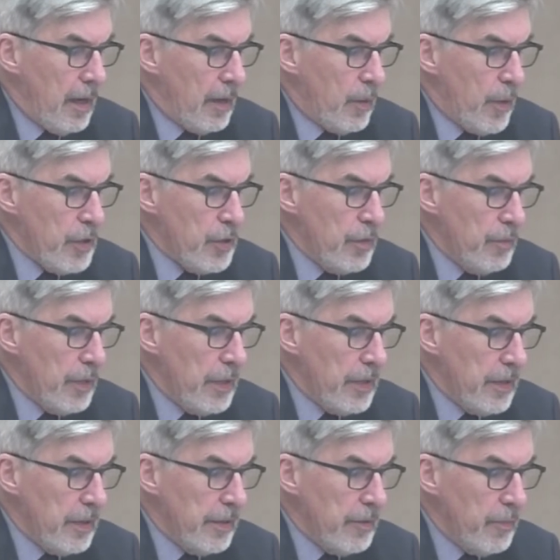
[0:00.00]
Question 1,
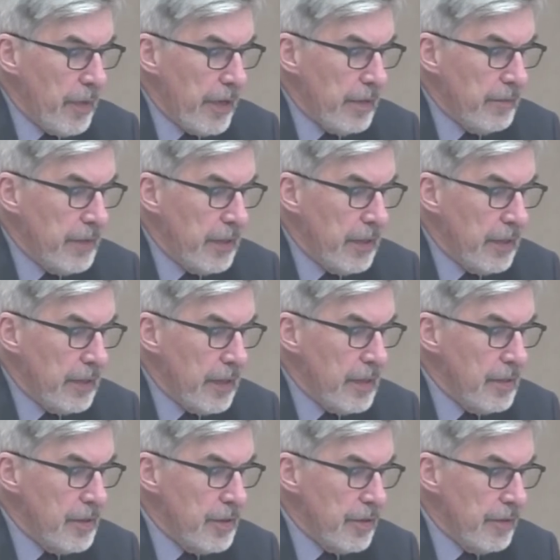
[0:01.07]
are you aware of the
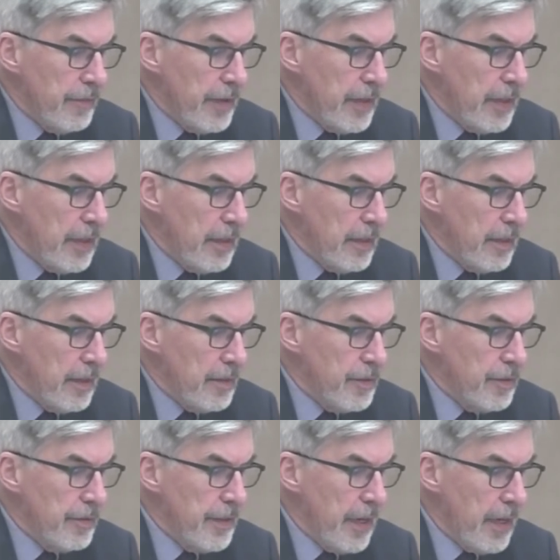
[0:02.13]
online survey? I
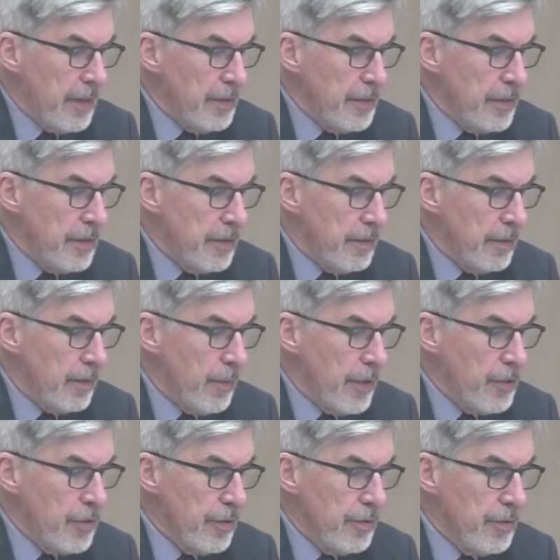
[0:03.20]
answered yes.
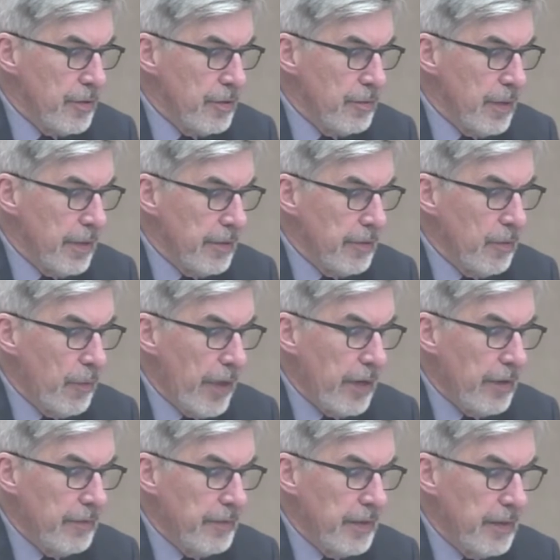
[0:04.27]
Question 2, are you aware
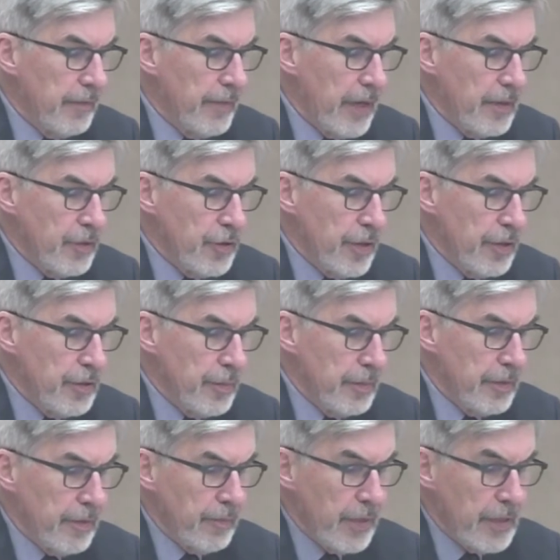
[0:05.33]
of the event scheduled
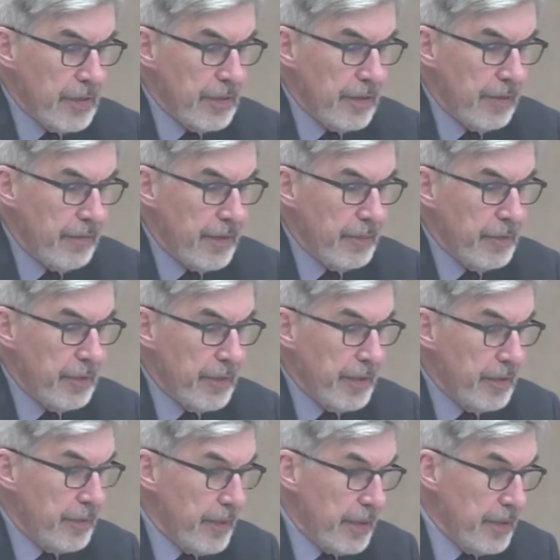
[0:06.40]
on Wednesday, February
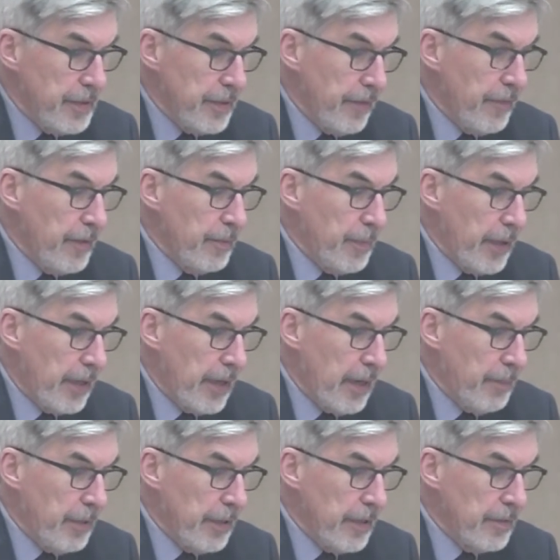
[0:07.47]
27th by
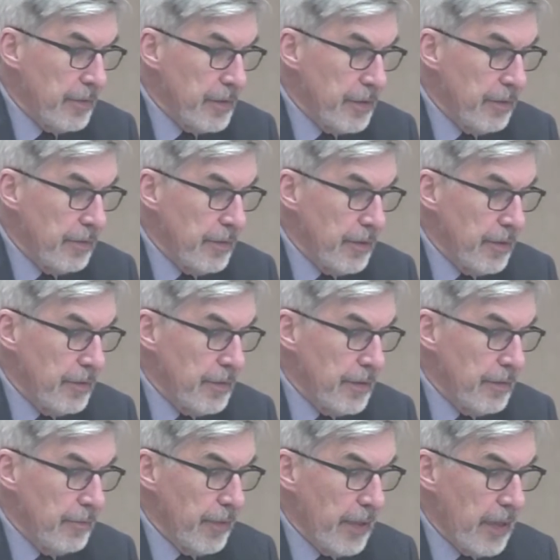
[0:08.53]
Capilano Student
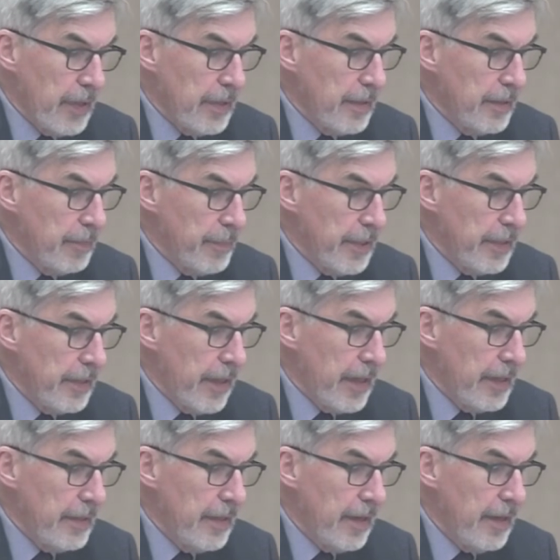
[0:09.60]
Union regarding the Beeline?